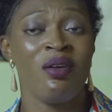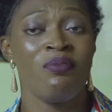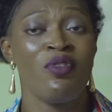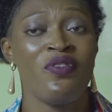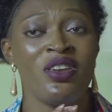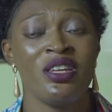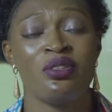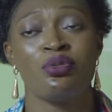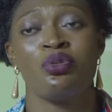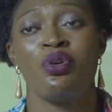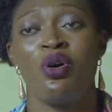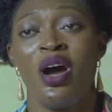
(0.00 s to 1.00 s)
moving it
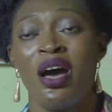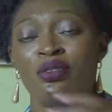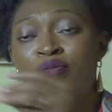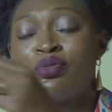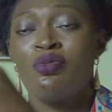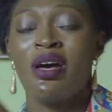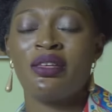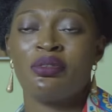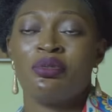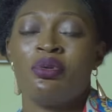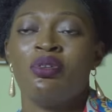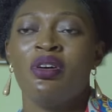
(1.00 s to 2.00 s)
to your house to go and
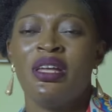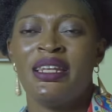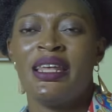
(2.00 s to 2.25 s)
store,